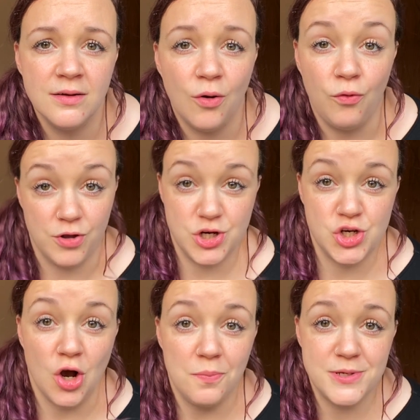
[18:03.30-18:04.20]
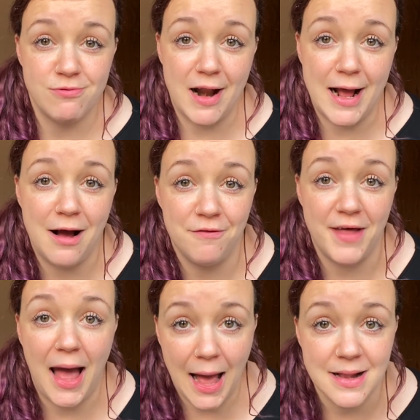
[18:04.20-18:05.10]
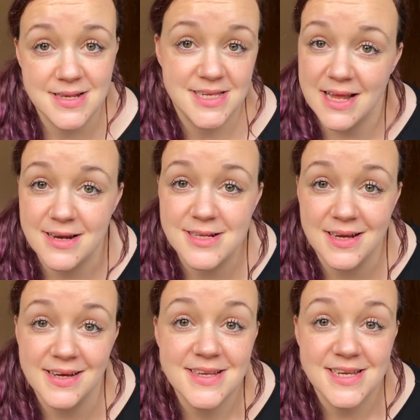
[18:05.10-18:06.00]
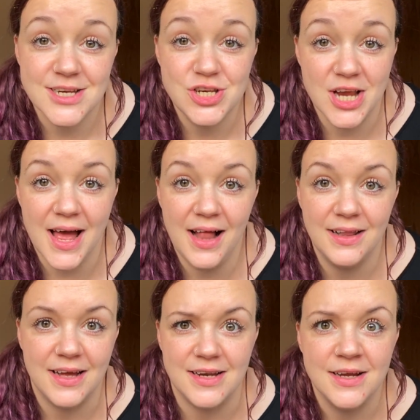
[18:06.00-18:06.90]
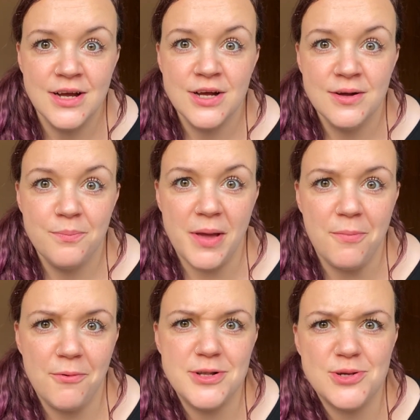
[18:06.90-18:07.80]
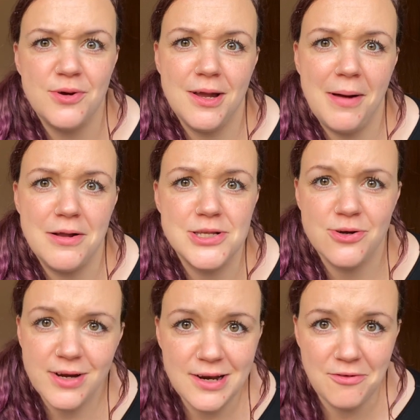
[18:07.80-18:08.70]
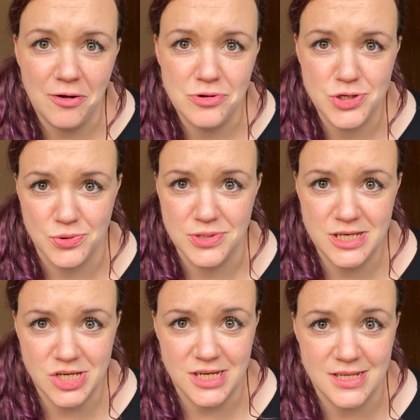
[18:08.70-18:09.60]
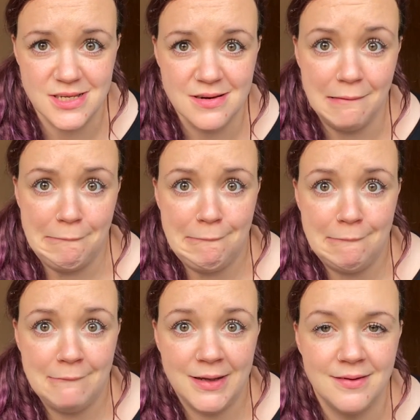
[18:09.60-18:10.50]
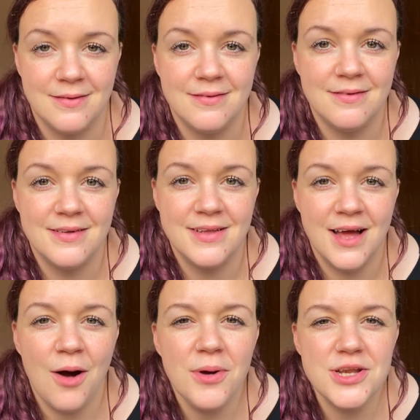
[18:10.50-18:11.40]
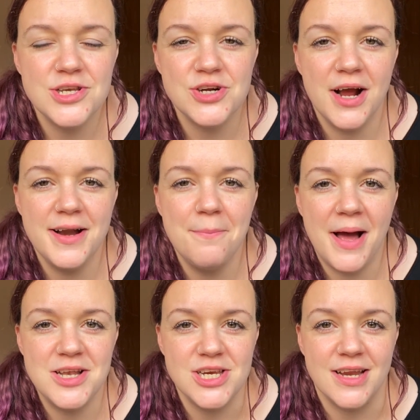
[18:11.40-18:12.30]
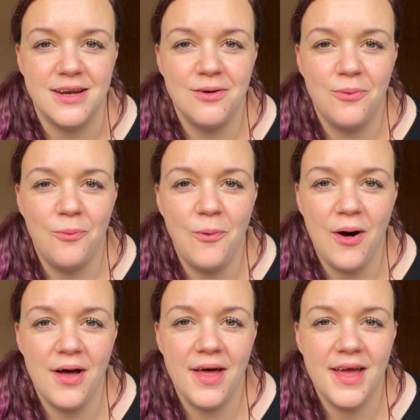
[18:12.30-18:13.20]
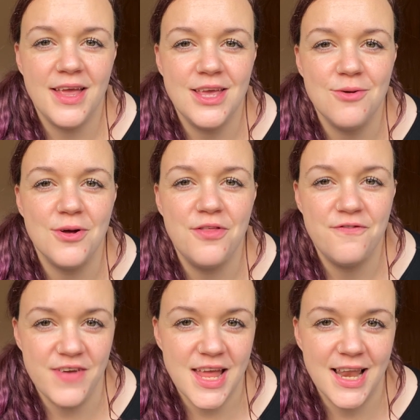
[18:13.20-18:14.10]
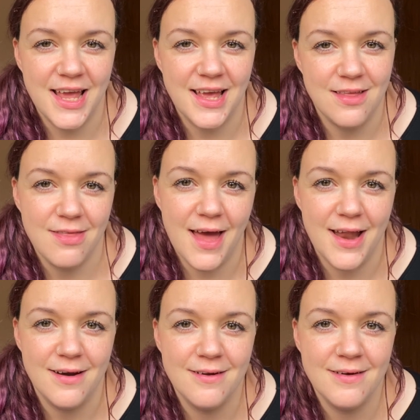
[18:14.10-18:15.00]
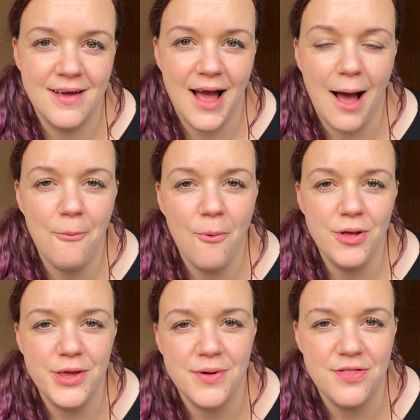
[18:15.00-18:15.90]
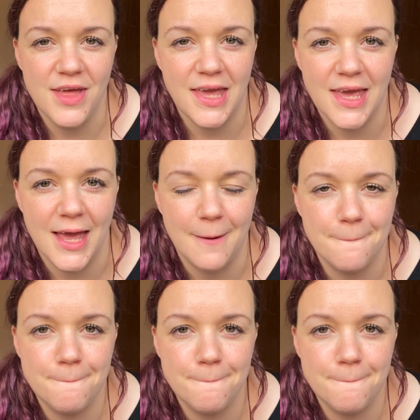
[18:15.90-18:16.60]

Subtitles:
All the shops ran out of the hand sanitizing gel and people were talking about toilet roll shortages. I want you to try and imagine what you were feeling then and what you were thinking.